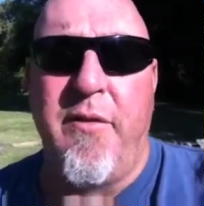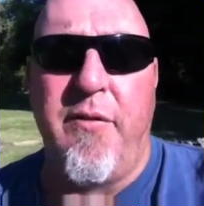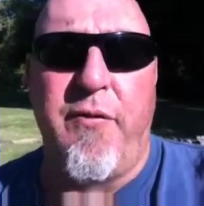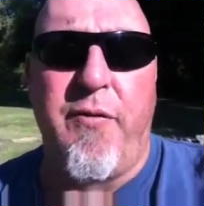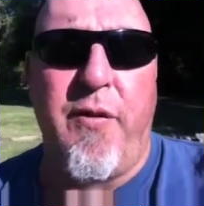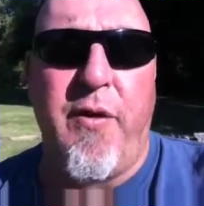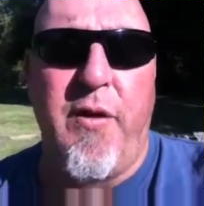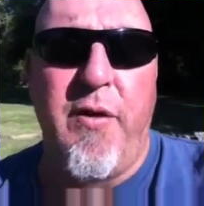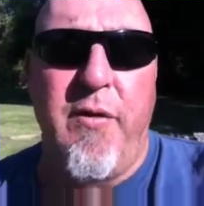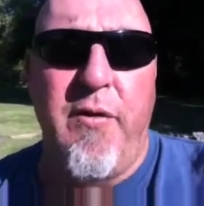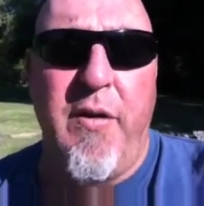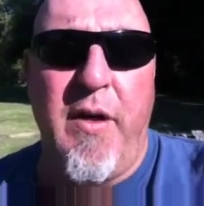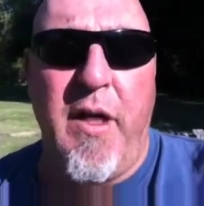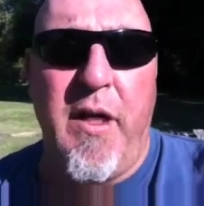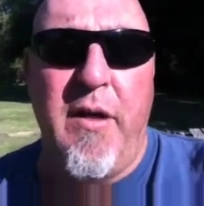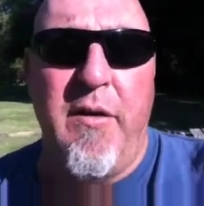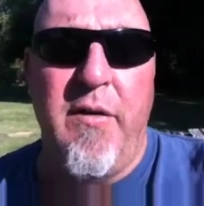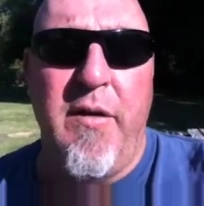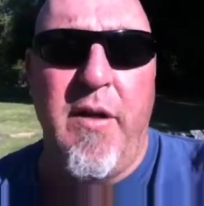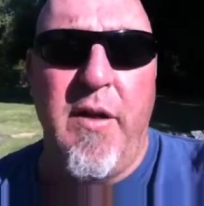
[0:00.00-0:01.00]
for
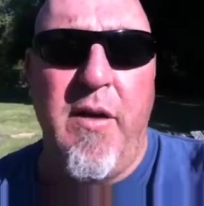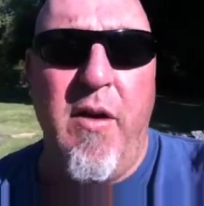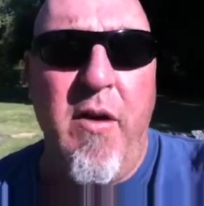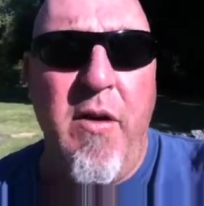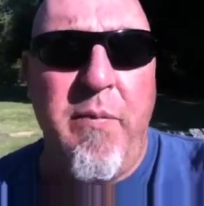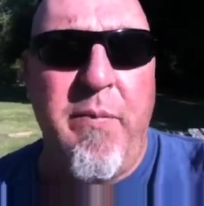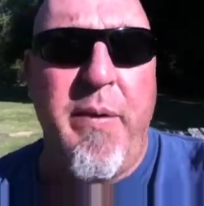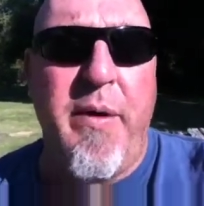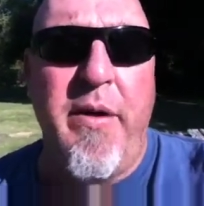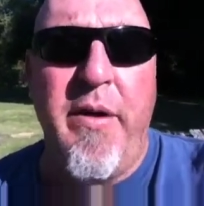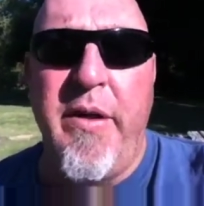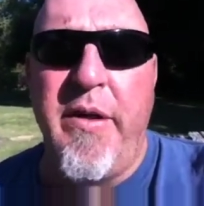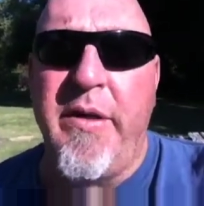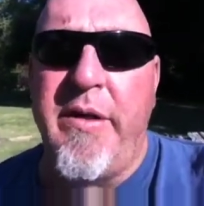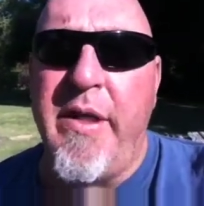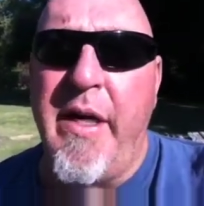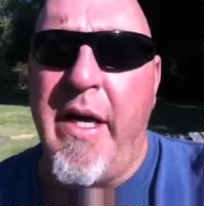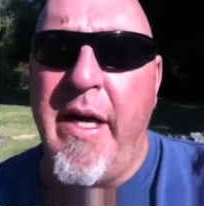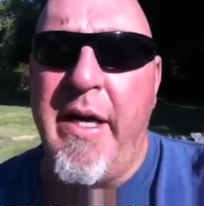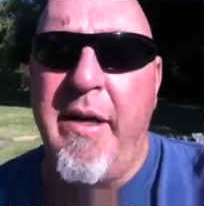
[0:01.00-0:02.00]
a long period
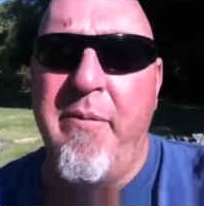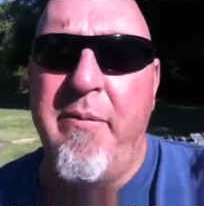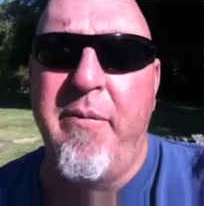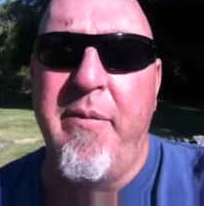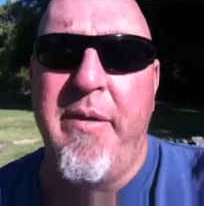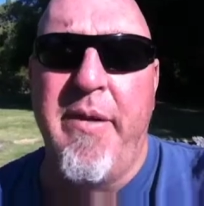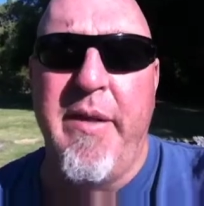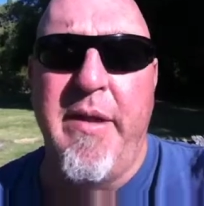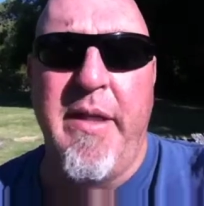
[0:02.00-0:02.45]
of time,